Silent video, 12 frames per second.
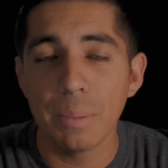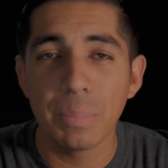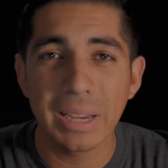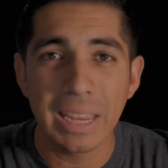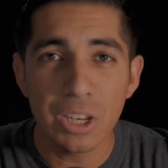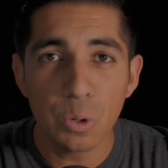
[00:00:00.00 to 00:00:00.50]

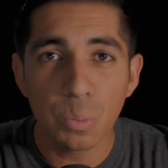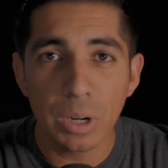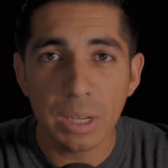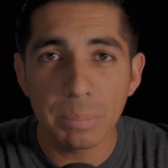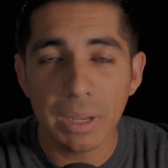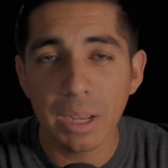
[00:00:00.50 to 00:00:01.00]
But can you
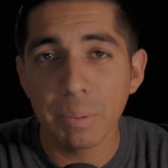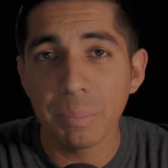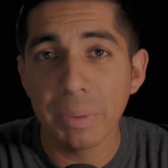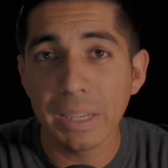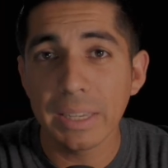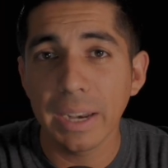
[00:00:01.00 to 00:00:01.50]
really become a
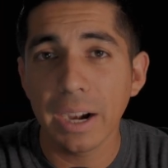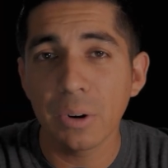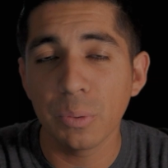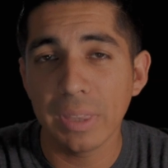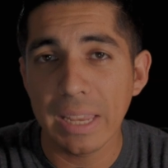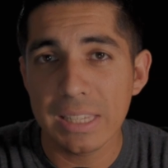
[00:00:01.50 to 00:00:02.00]

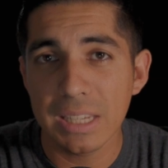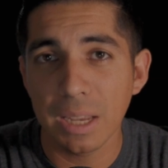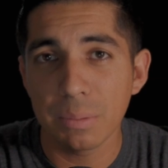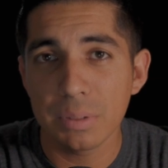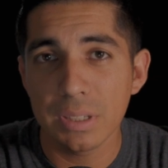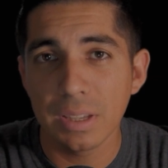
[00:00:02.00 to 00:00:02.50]
millionaire with
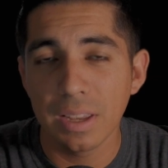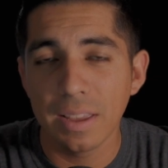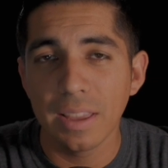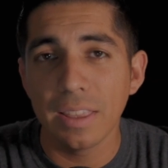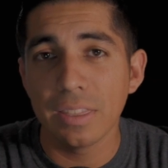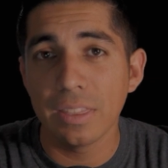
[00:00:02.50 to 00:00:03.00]
ATMs?
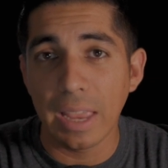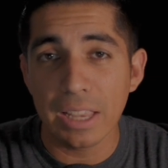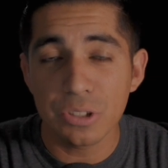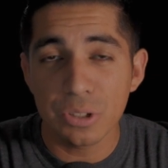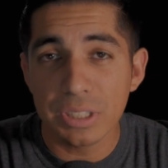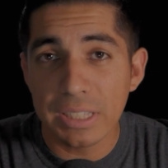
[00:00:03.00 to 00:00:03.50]
The
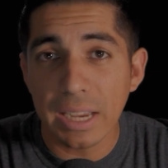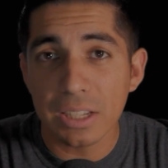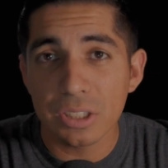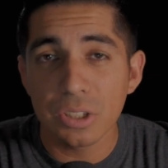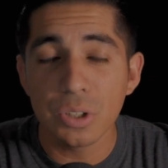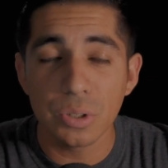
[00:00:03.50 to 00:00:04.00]
answer is
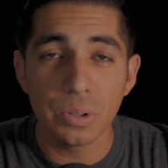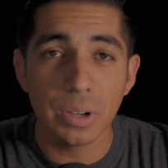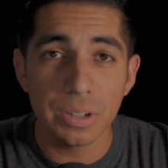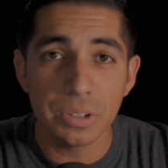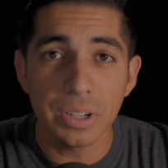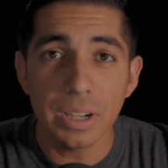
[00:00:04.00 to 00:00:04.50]
yes, you,
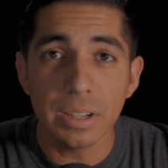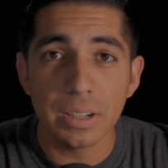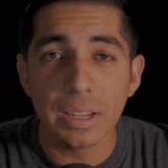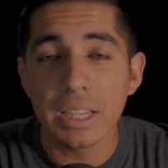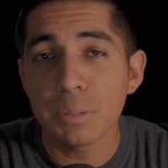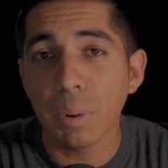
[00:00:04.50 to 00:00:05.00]
you could.
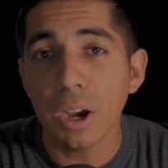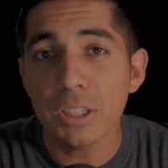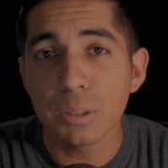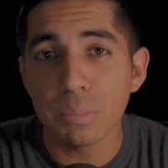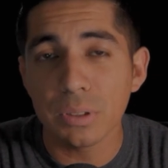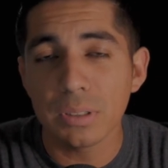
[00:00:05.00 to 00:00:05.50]
It's
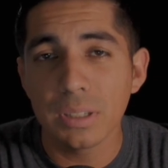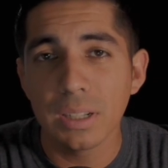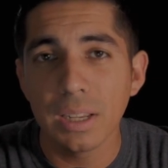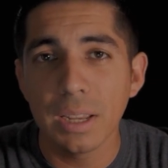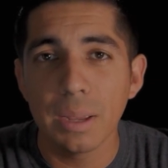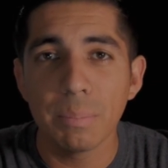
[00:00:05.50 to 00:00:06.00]
possible.
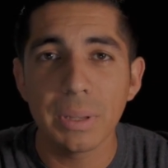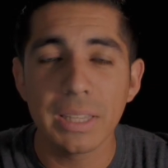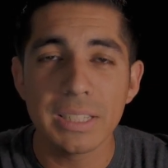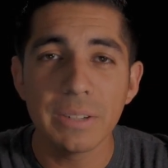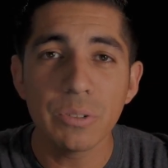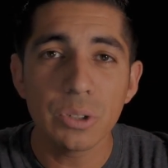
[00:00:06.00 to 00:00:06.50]
But
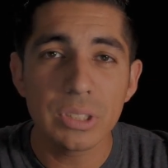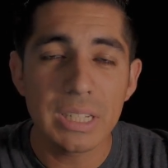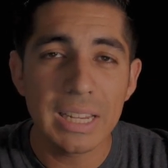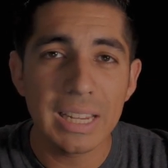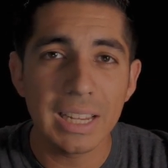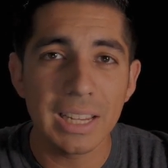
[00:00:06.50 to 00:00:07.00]
the
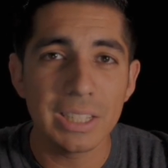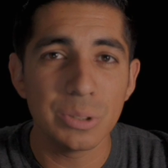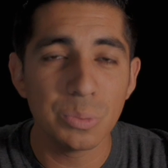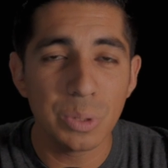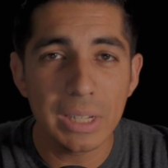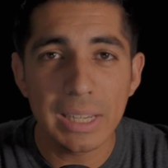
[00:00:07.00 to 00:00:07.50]
difficulty is
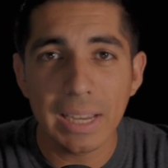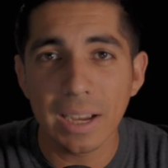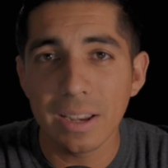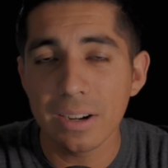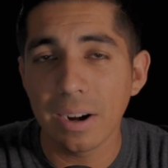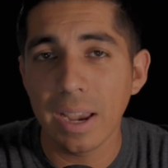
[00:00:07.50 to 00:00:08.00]
really
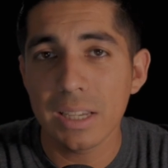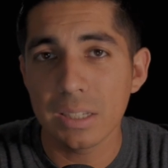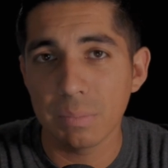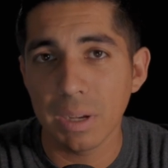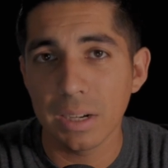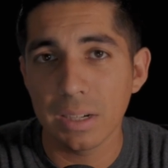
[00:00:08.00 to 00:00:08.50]

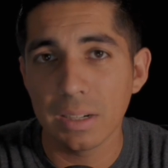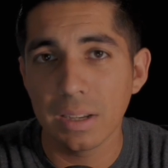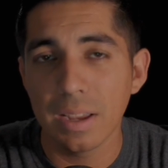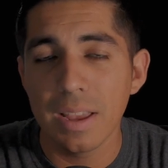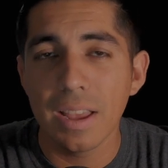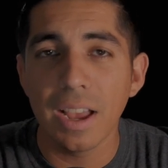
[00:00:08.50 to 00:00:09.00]
underestimated.
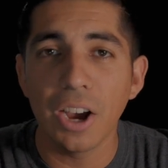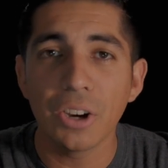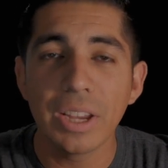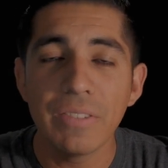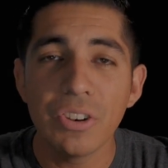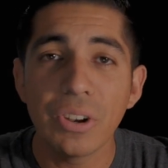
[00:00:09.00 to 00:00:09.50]
I'll
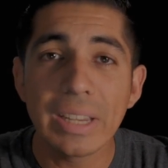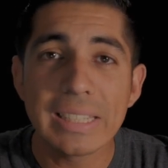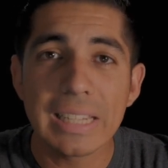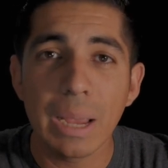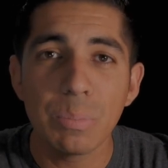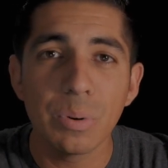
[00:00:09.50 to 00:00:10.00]
give you an
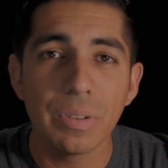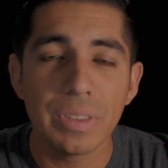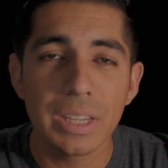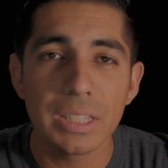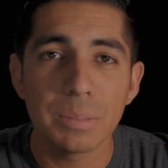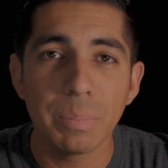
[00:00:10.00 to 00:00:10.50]
example of
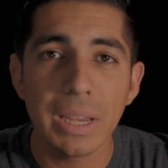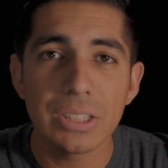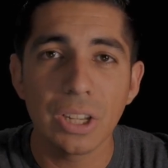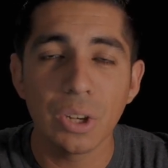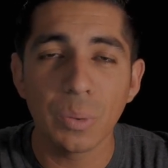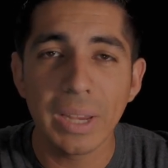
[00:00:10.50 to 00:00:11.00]
this based
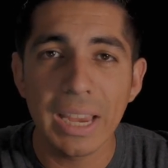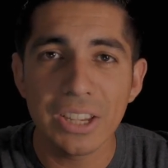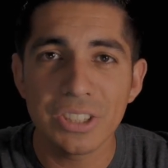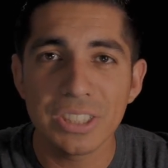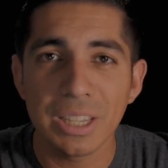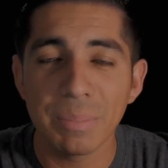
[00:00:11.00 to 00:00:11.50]
on
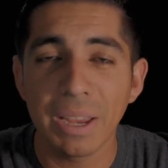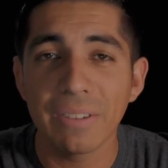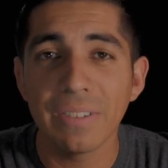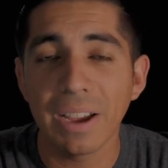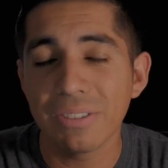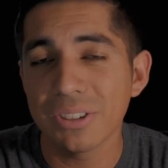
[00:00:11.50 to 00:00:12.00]
locations that make
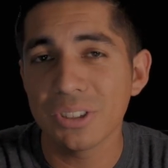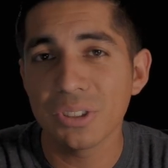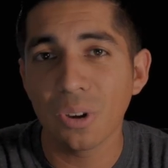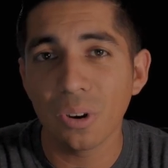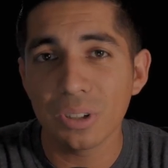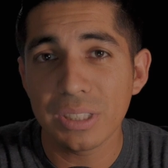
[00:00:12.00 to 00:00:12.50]

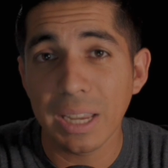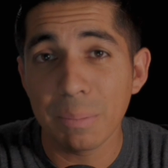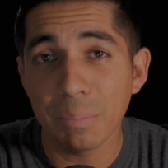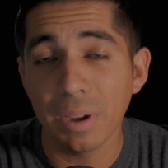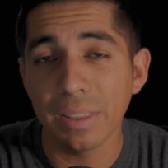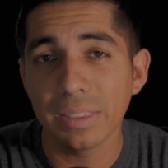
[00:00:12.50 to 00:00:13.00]
$500 a
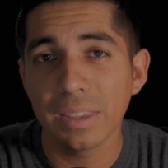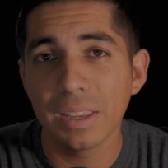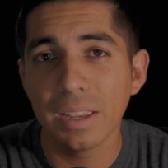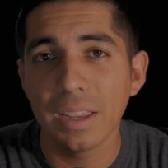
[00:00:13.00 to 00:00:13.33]
month.